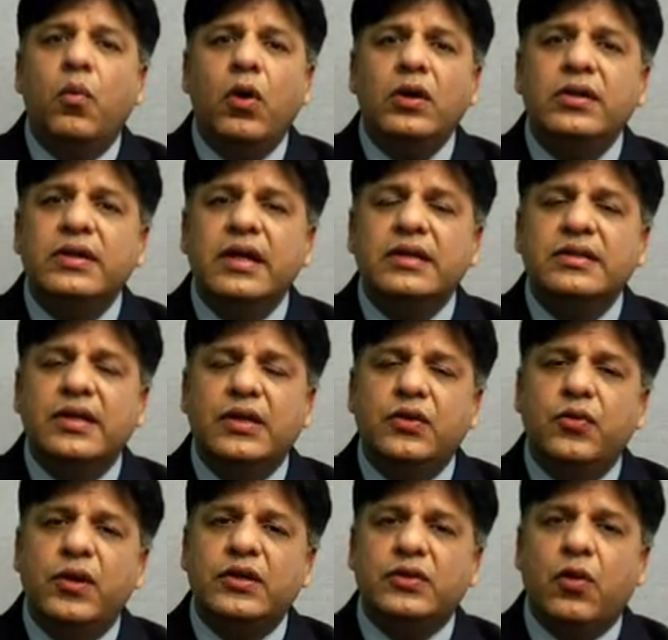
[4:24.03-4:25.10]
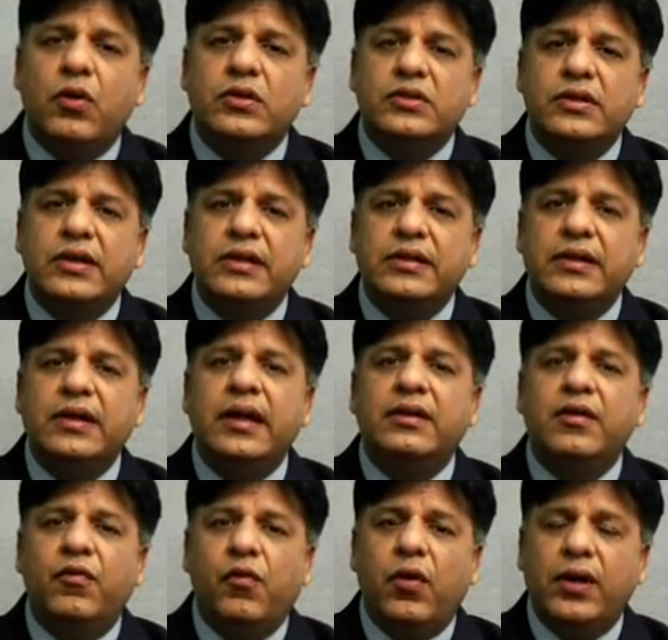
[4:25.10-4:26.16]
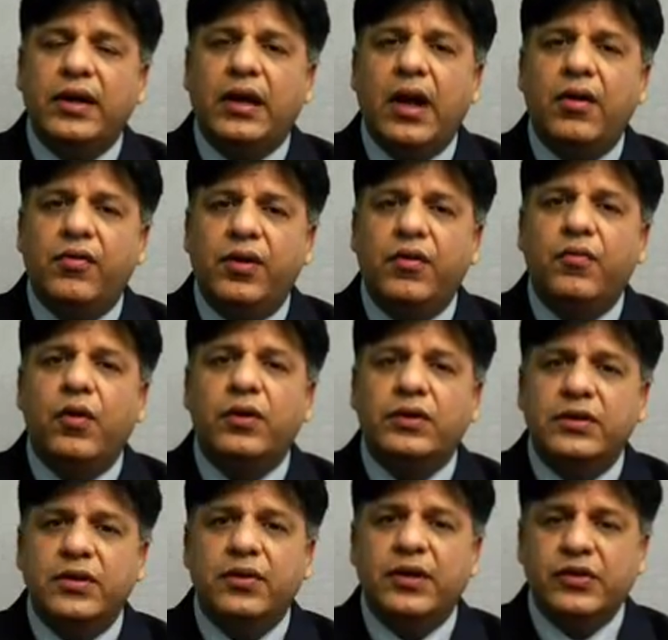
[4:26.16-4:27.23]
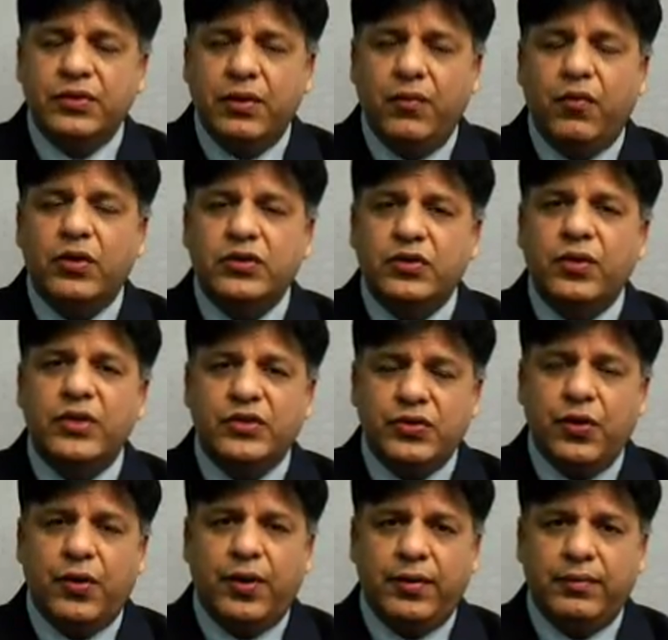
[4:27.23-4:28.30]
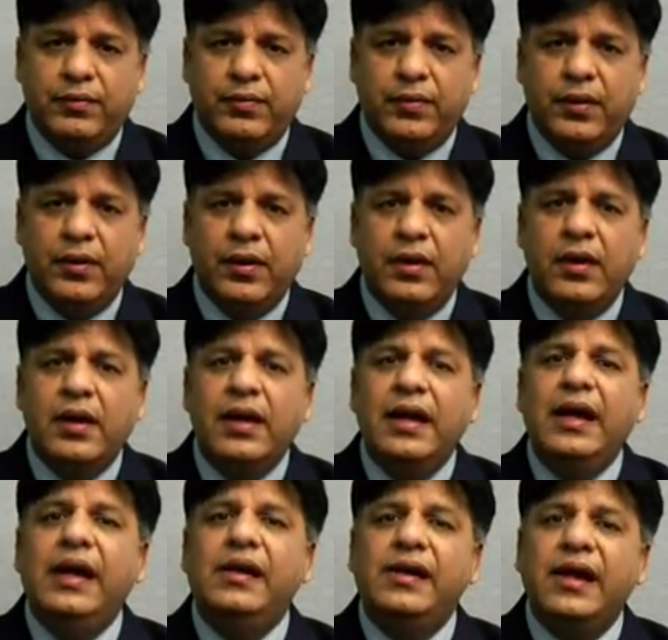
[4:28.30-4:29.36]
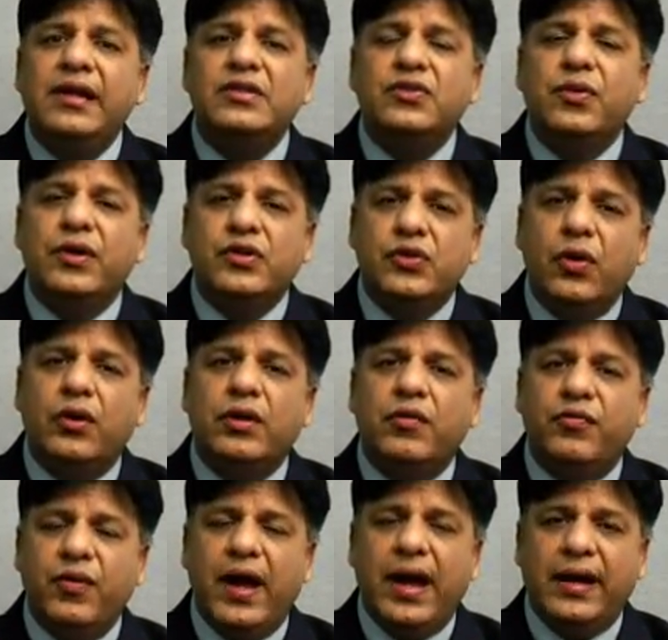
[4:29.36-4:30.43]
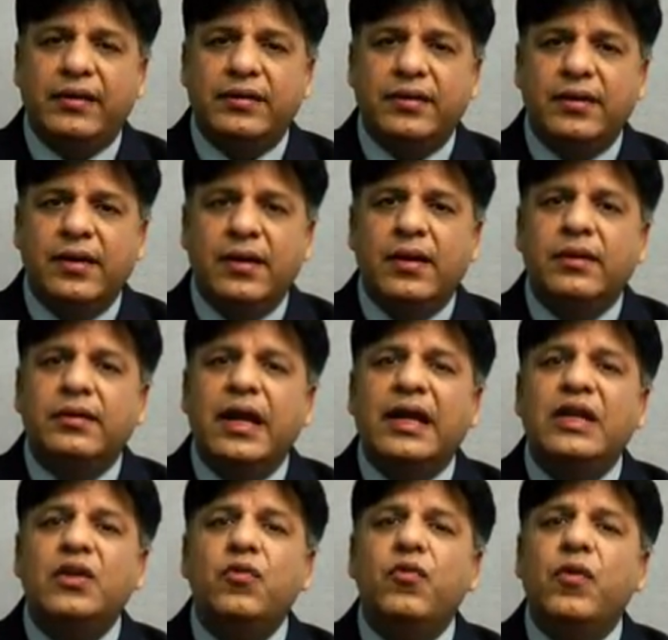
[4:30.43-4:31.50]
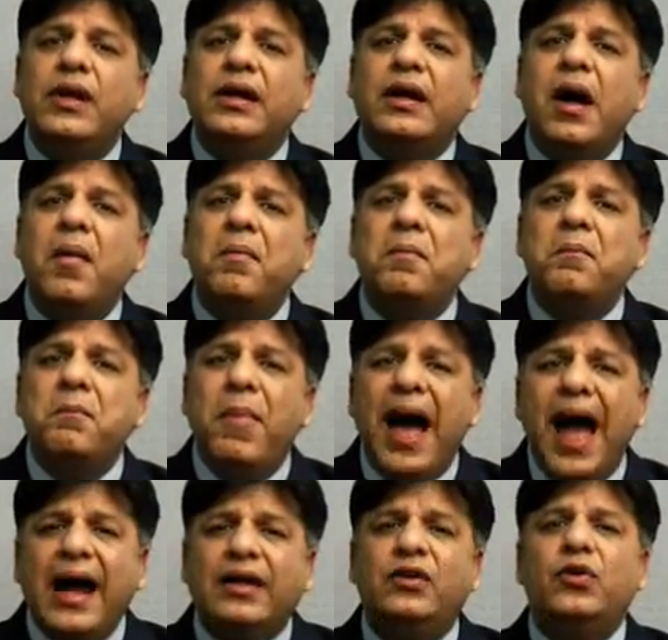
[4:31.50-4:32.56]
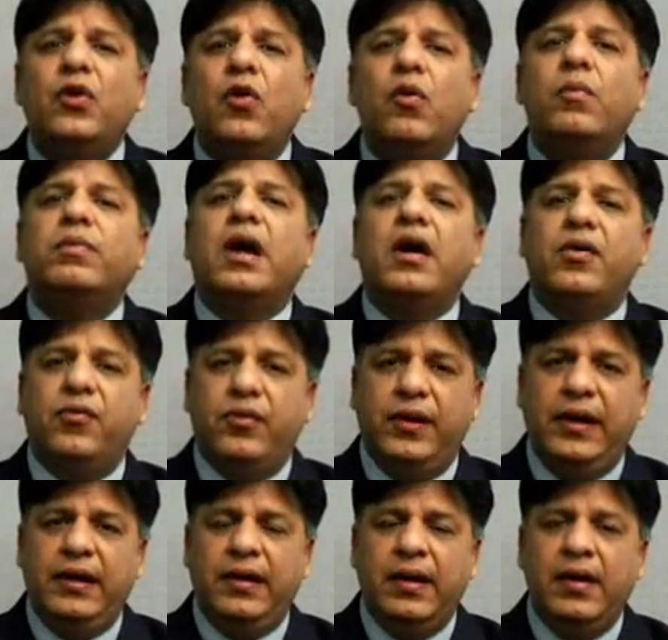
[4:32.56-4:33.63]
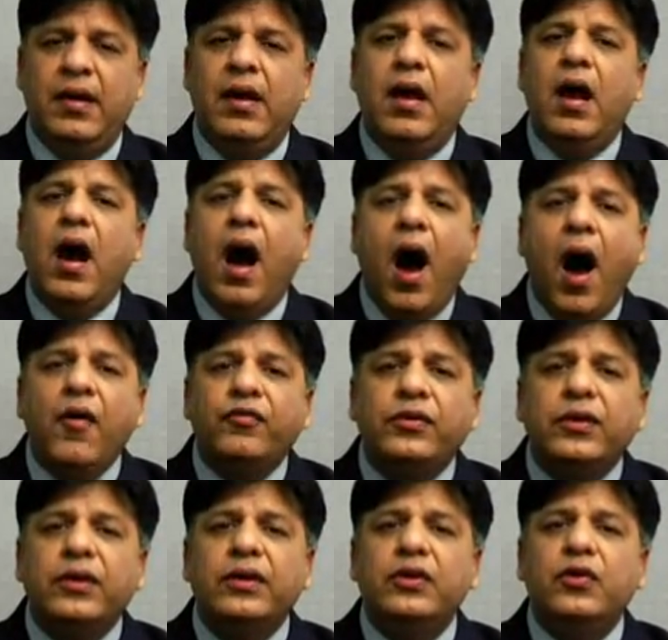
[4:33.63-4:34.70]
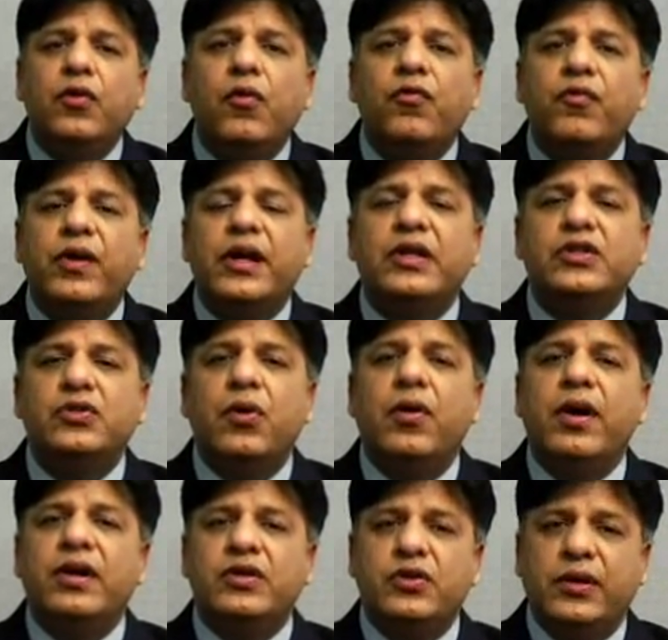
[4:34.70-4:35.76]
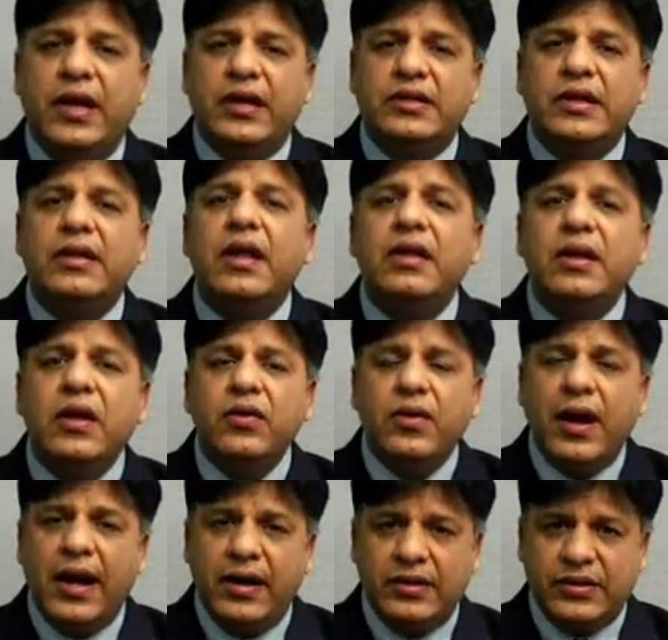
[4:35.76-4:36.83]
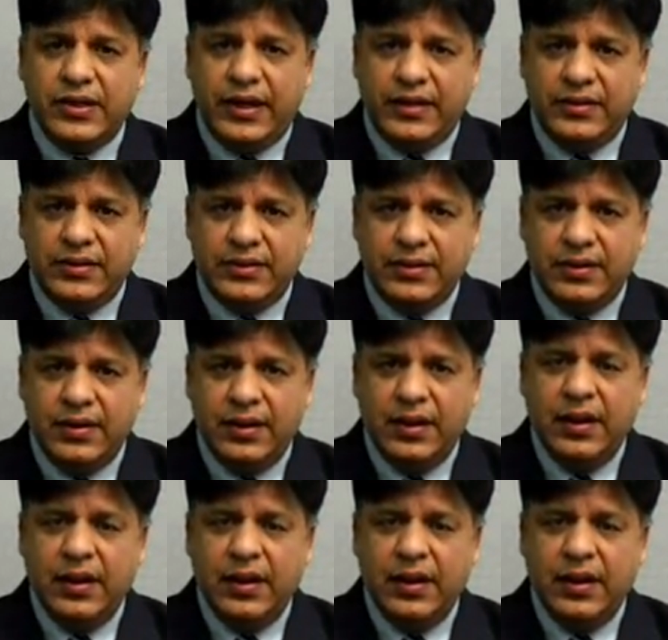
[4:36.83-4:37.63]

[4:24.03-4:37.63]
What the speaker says: What does the US consulate in the foreign country wants to assure? He intends to assure the fact that you will come back to your home country after you finish your education in the United States.